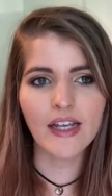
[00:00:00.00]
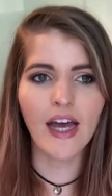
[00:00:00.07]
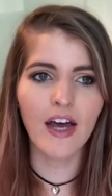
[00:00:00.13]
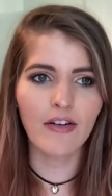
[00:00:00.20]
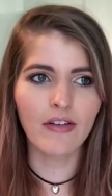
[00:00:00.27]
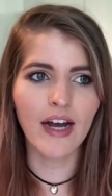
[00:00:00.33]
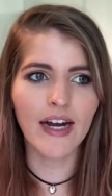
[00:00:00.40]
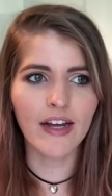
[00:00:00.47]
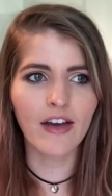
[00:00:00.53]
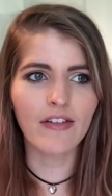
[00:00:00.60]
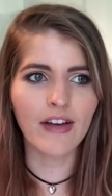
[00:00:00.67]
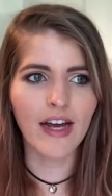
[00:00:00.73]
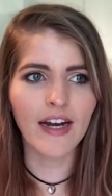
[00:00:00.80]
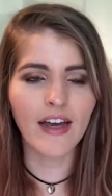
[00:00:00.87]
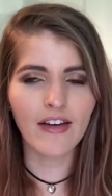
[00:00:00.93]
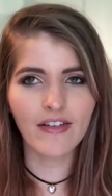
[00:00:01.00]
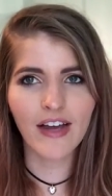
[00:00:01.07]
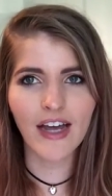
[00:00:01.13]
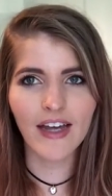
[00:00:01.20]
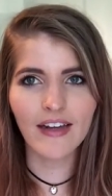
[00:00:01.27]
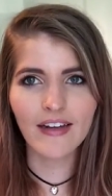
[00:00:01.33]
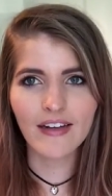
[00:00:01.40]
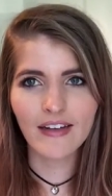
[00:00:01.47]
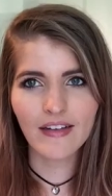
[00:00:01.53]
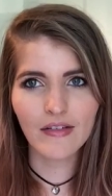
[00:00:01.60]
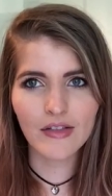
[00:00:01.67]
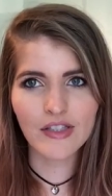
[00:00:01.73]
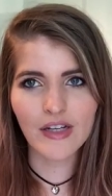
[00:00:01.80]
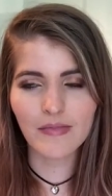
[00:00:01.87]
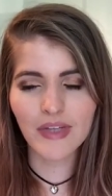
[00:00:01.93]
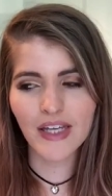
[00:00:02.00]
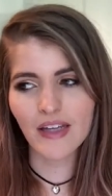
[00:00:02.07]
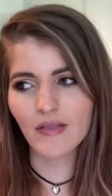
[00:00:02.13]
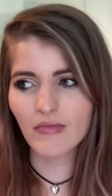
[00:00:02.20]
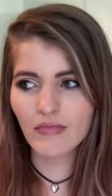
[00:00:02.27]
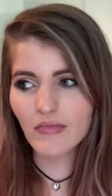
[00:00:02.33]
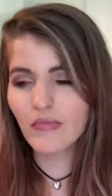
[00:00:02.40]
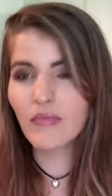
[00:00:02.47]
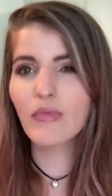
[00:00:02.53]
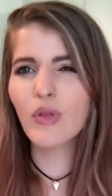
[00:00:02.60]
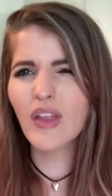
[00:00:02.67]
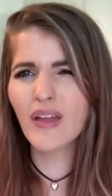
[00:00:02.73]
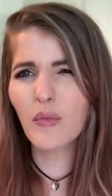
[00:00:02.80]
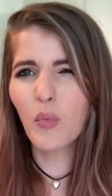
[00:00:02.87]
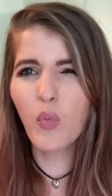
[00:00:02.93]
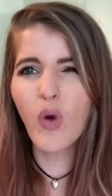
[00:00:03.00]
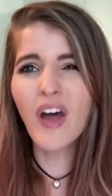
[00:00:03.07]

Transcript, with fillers: All right, all right, all right. Which I'm like, what